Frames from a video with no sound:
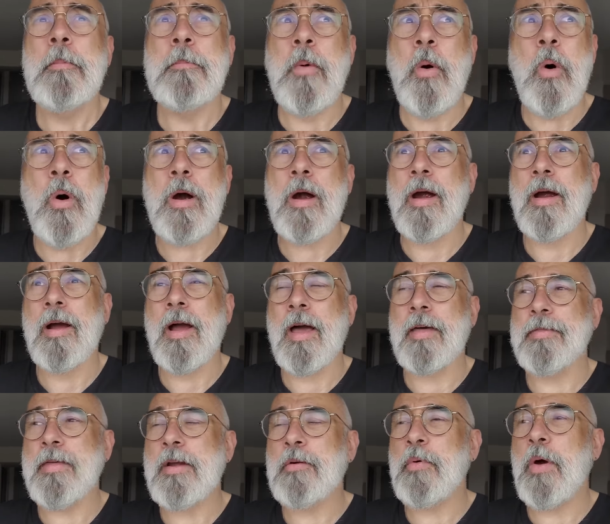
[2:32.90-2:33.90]
More,
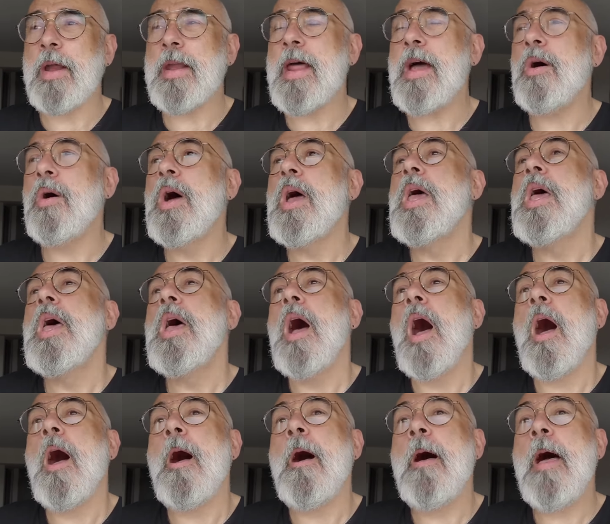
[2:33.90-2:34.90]
I think, right now.
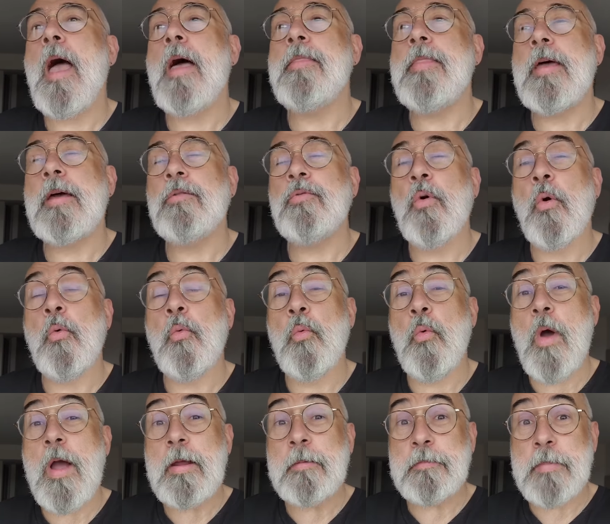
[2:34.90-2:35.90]
And then
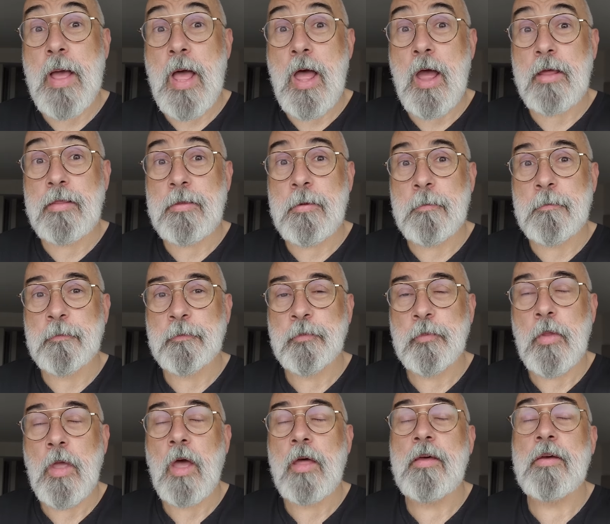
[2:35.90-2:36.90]
right behind them,
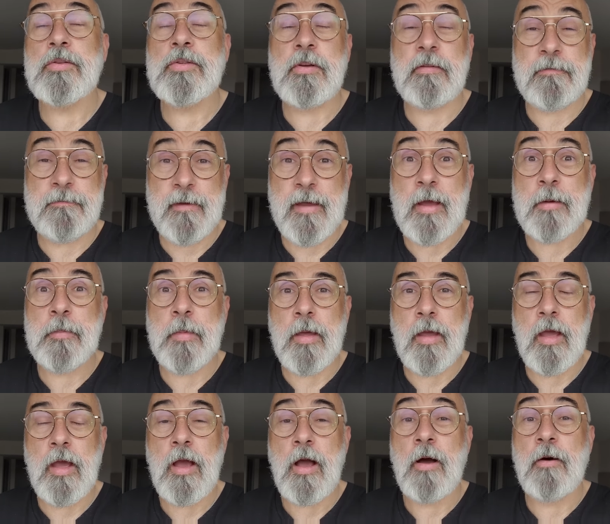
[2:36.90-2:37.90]
there's a
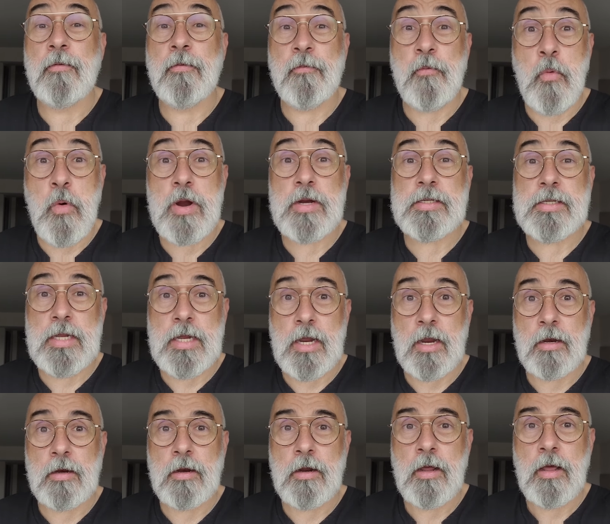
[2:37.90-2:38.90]
family of
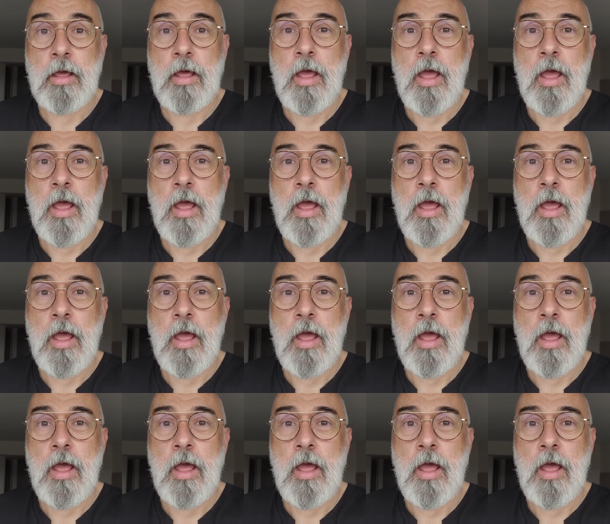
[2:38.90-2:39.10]
14.